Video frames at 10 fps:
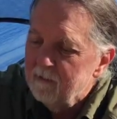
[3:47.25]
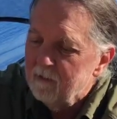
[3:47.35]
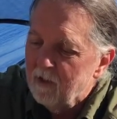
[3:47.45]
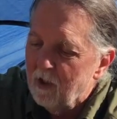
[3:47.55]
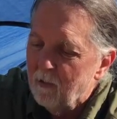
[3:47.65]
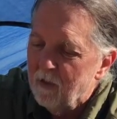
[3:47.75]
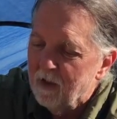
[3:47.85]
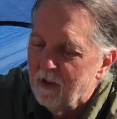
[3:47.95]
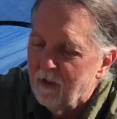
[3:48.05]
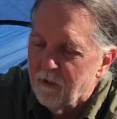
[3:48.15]
along with a
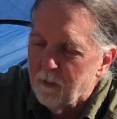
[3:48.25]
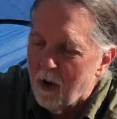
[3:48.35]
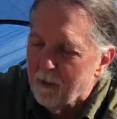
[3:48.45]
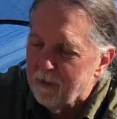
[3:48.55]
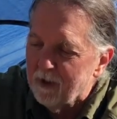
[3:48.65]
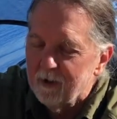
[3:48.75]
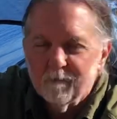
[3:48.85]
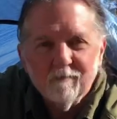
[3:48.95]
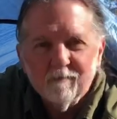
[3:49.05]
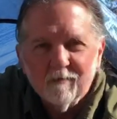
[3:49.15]
little thermometer.
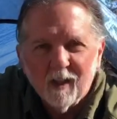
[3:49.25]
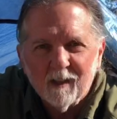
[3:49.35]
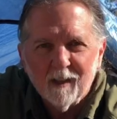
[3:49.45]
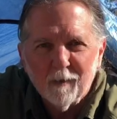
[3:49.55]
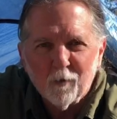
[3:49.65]
I like to keep